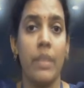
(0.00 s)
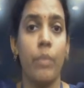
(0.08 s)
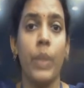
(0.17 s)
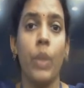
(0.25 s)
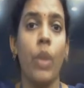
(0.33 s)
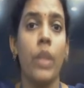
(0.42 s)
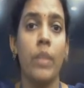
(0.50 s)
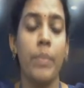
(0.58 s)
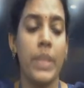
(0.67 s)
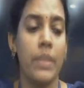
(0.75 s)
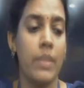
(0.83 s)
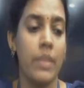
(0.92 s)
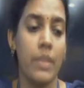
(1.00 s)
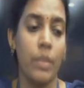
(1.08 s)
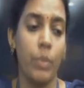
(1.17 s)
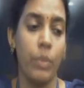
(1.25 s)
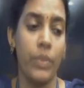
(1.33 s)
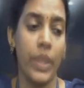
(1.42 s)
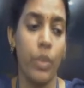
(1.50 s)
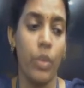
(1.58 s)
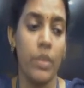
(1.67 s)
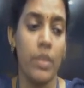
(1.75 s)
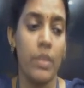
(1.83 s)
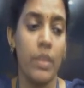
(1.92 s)
and we call them as a system of
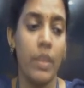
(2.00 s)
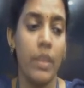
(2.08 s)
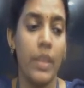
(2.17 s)
records.